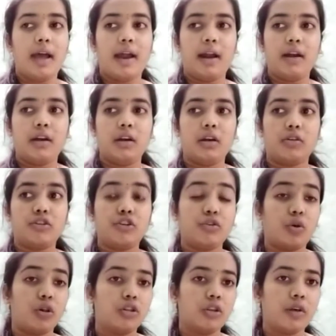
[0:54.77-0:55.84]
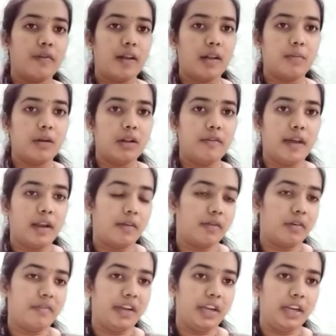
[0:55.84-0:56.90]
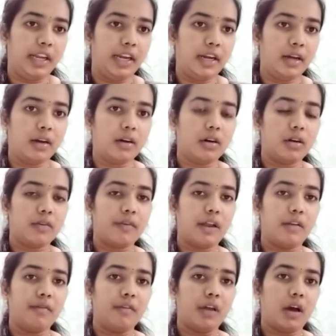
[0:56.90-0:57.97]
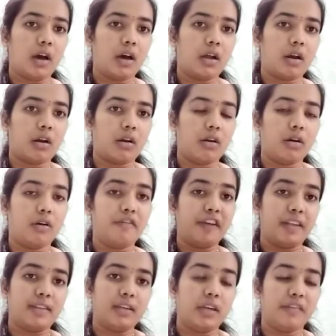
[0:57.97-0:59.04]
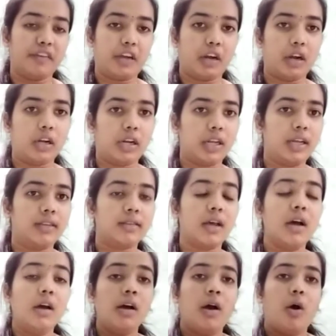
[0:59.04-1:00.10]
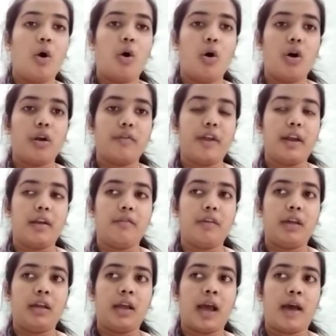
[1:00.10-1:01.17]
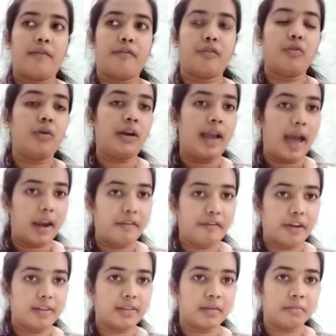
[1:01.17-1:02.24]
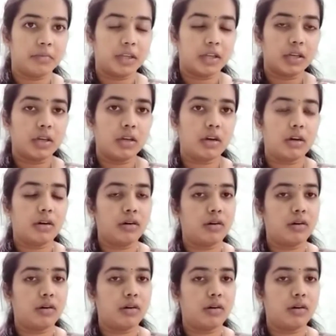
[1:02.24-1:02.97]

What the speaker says: And she's also available whenever we need her, when we are facing difficulties or when we have to clarify something.